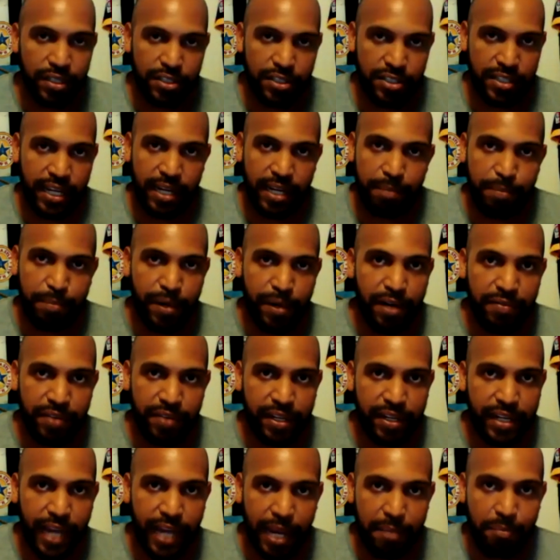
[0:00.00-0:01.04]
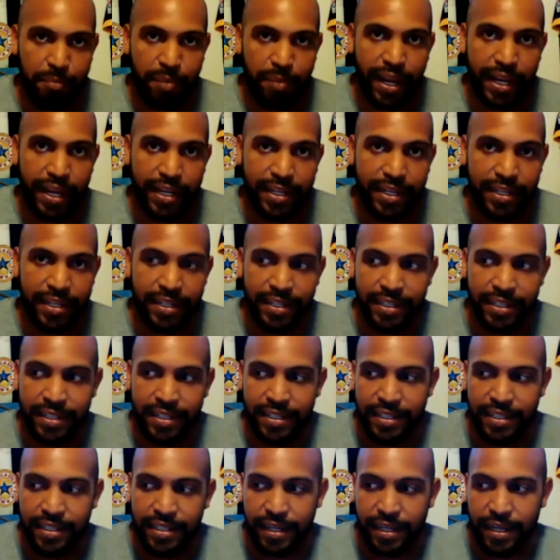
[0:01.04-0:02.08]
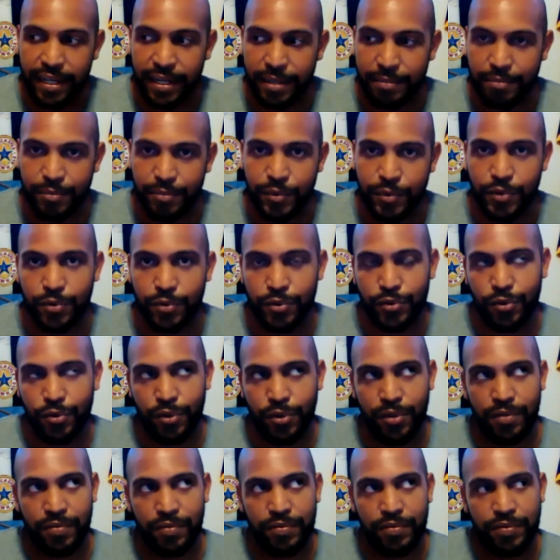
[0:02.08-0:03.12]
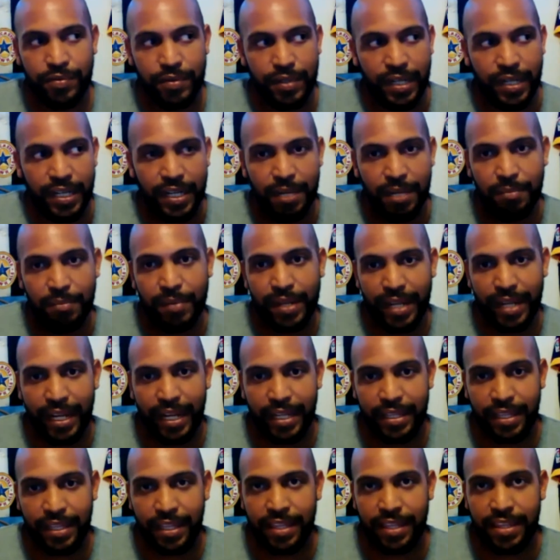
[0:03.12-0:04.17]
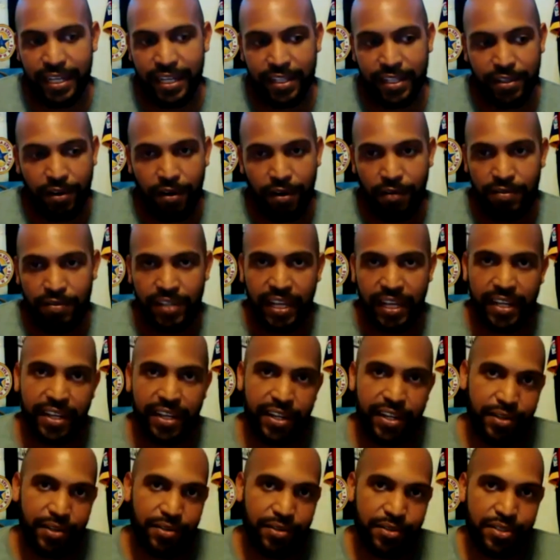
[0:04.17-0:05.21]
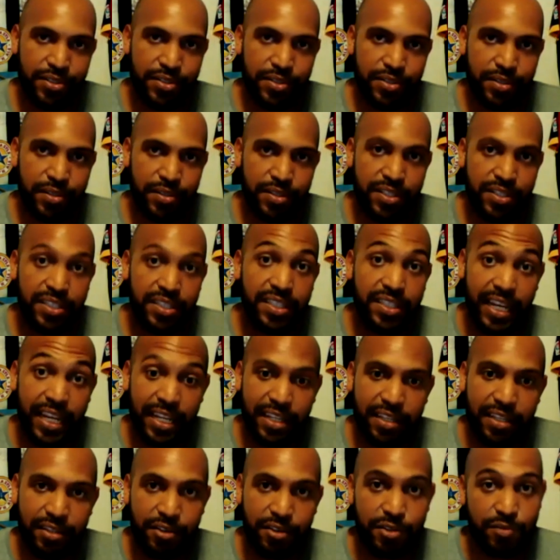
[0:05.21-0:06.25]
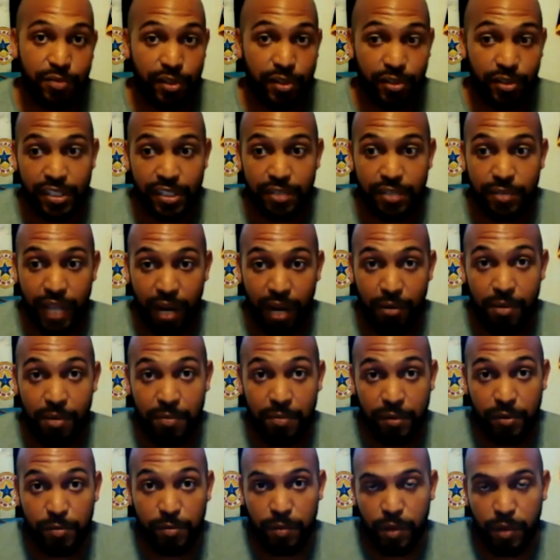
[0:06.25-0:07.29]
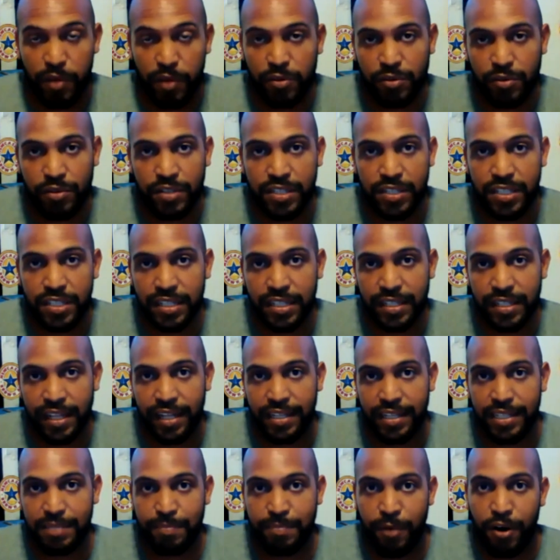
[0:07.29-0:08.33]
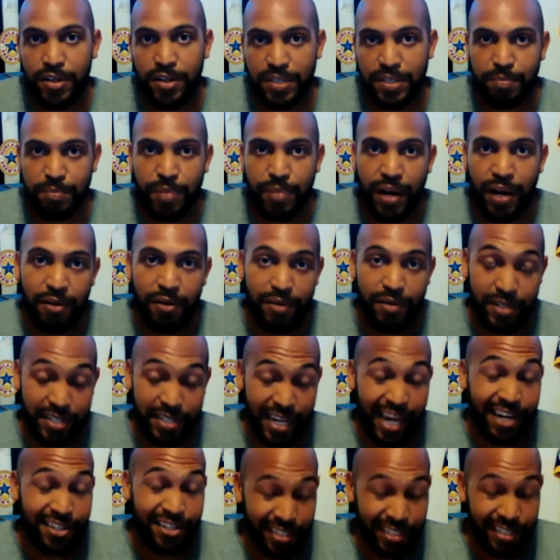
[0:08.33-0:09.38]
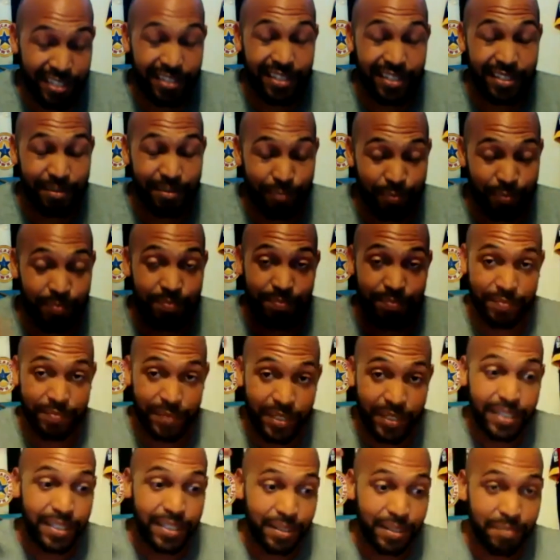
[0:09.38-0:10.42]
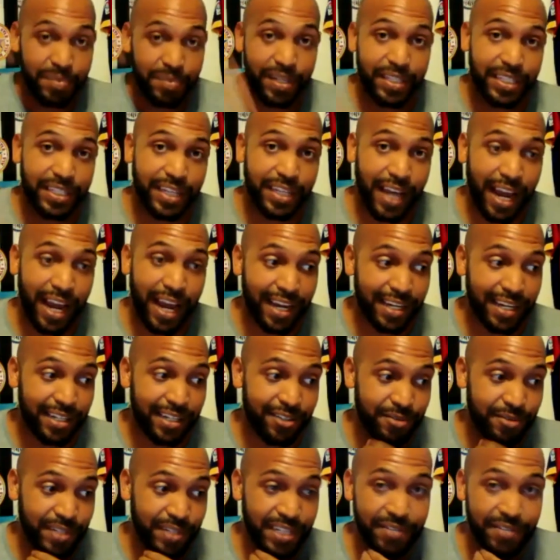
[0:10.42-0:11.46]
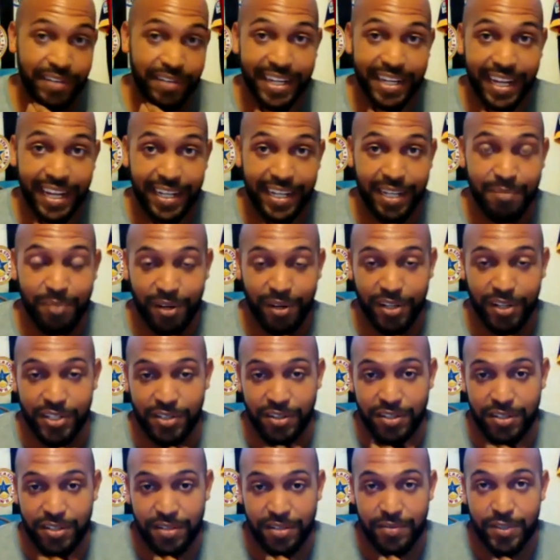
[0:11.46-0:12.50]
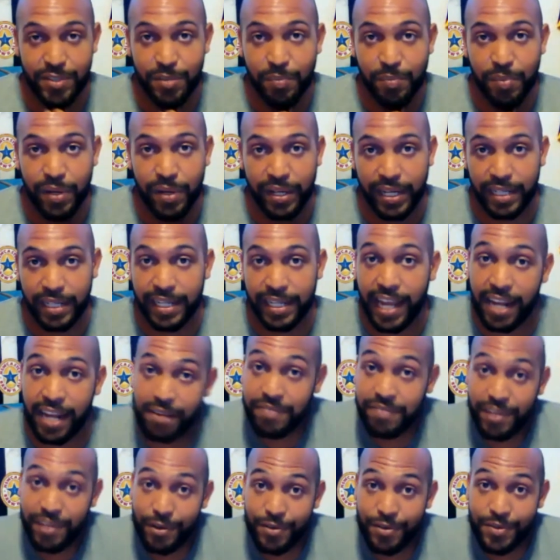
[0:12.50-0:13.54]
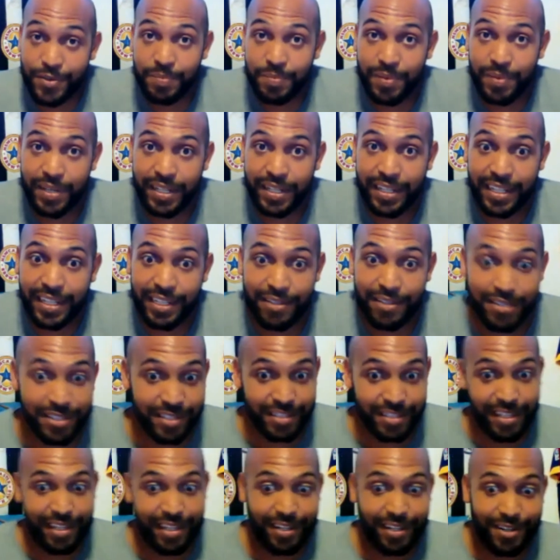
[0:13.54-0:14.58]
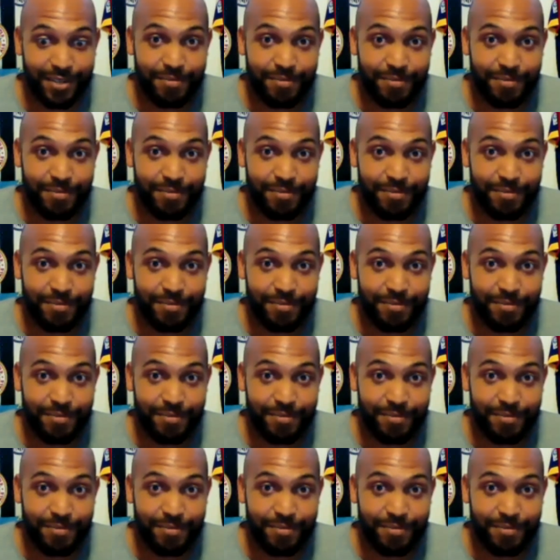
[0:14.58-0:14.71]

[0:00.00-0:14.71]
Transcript: just had a perfect game plan to sort of eliminate the threat of Takeru's strength, because we both could see that his boxing power was actually pretty high, because whenever he landed body shots in Superlek, it kind of froze Superlek, and he was just like, "Oh